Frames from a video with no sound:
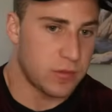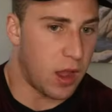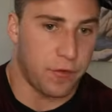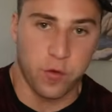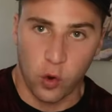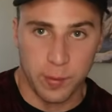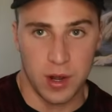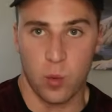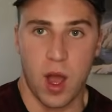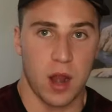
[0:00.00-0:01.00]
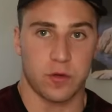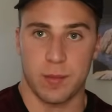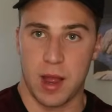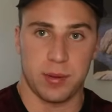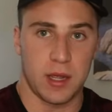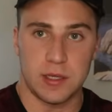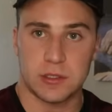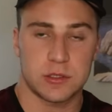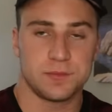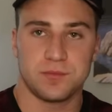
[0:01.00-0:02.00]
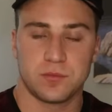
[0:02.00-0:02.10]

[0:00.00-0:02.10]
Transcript: a 4-minute walk from my place.